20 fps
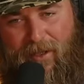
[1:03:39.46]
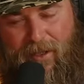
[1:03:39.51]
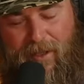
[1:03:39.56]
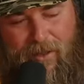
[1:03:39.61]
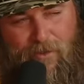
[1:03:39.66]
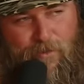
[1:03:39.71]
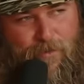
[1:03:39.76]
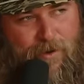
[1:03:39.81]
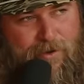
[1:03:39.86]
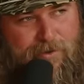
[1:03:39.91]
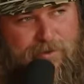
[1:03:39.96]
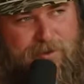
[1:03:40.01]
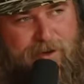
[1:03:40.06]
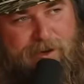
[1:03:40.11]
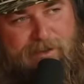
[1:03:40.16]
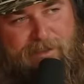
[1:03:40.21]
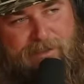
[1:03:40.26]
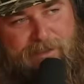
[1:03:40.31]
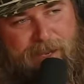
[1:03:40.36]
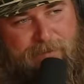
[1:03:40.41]
The water's not
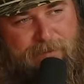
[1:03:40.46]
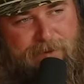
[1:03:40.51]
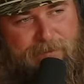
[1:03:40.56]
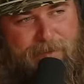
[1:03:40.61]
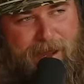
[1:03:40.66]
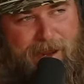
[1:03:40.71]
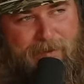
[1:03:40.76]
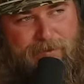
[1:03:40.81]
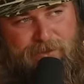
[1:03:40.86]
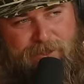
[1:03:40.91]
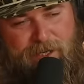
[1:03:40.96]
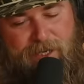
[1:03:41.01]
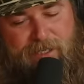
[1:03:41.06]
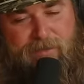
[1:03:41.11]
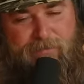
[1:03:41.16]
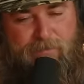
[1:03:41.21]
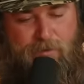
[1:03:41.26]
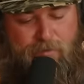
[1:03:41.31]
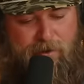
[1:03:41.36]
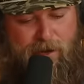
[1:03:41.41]
as deep in the back with
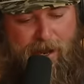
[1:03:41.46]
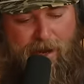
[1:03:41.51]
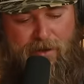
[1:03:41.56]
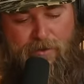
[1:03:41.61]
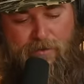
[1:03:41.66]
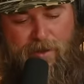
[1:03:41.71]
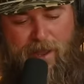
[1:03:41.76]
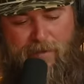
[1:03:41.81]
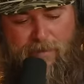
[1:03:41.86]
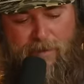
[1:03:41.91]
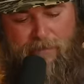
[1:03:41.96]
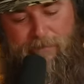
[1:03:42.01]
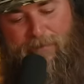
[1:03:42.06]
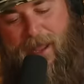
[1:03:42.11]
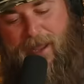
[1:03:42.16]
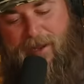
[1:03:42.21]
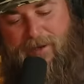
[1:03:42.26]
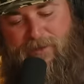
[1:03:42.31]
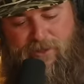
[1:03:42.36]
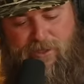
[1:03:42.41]
Justin, but we I do have my
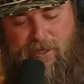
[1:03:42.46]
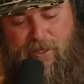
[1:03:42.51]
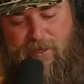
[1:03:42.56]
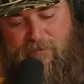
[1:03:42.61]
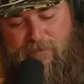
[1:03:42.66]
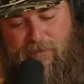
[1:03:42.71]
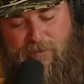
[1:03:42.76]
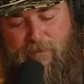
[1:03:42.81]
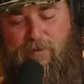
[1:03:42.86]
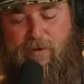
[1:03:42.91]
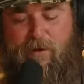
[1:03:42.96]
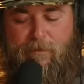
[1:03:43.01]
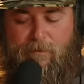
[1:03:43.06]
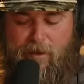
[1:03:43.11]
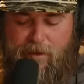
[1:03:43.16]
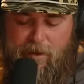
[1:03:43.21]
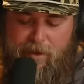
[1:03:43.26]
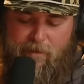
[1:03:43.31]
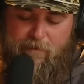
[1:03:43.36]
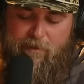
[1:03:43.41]
bag and shit in the forward. I'm
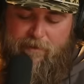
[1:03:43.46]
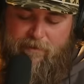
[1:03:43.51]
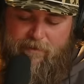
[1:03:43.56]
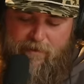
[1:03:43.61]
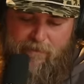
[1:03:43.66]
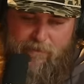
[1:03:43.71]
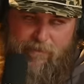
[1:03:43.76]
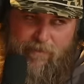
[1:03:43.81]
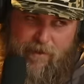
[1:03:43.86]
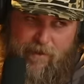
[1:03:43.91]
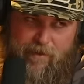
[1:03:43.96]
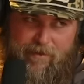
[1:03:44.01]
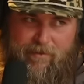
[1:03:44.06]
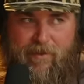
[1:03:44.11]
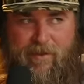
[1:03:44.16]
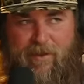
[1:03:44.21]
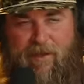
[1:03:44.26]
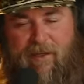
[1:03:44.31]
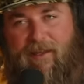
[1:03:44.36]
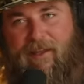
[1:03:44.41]
like, get my stuff, please.
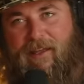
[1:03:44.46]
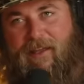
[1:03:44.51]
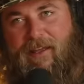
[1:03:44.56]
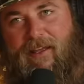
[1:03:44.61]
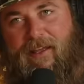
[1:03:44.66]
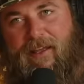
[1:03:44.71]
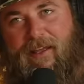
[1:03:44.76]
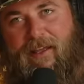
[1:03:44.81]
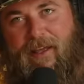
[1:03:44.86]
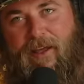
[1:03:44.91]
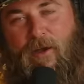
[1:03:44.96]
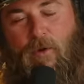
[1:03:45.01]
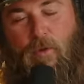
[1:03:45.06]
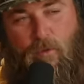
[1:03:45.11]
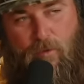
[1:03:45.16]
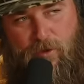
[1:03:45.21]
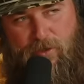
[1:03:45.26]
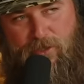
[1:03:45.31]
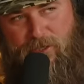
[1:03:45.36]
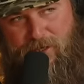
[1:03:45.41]

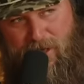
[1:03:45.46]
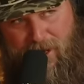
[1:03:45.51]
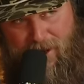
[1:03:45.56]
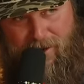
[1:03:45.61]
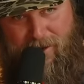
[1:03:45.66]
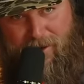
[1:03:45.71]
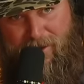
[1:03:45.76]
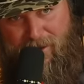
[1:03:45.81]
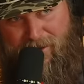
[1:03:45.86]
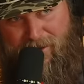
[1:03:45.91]
We're stuck.